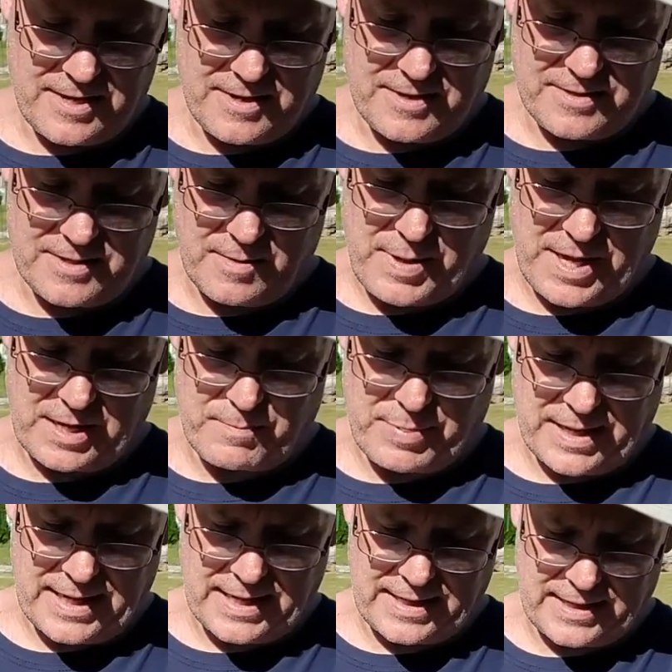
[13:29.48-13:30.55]
big
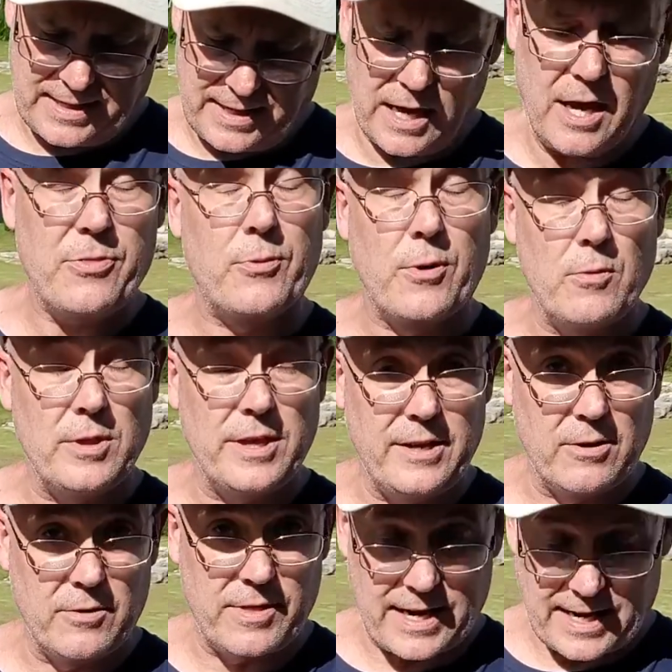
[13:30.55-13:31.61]
bug Cutthroat leader
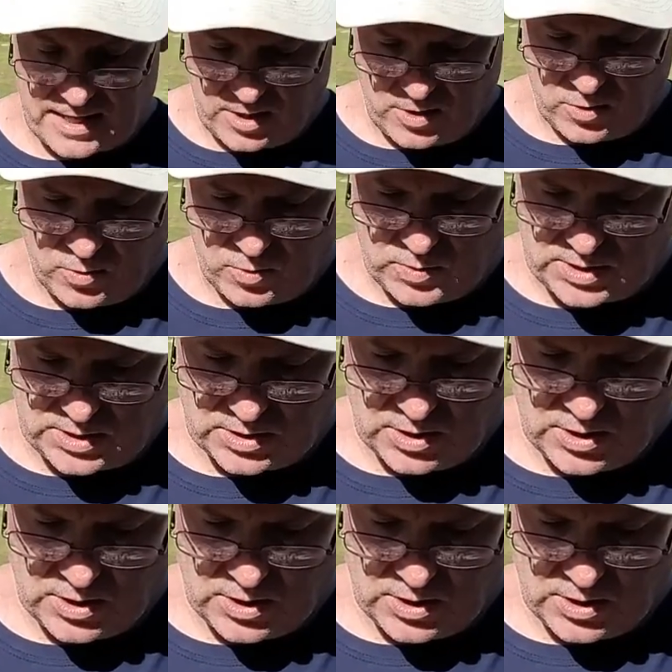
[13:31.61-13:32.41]
that I use